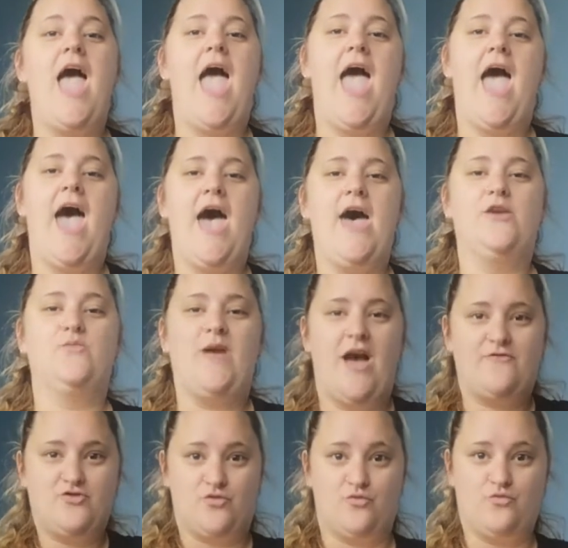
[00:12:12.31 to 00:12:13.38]
and we
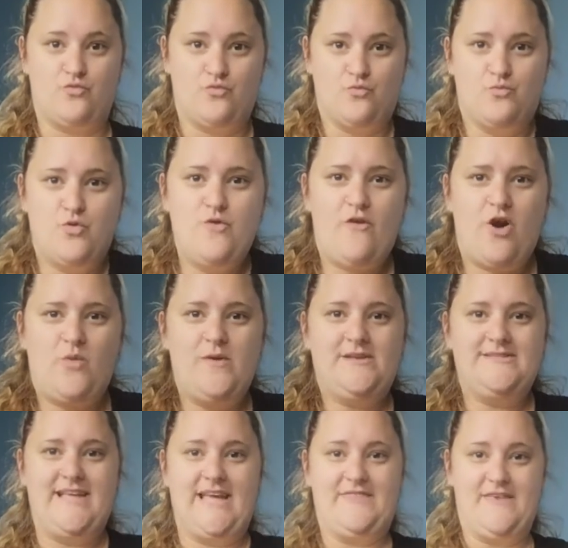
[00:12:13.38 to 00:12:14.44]
have to move our
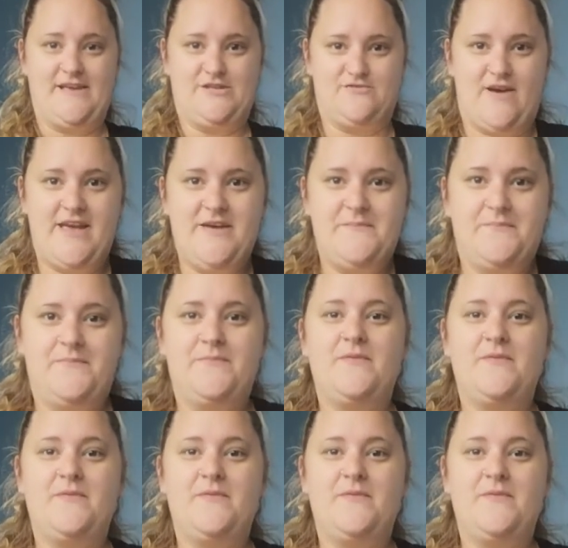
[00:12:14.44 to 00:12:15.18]
wheels like this, right?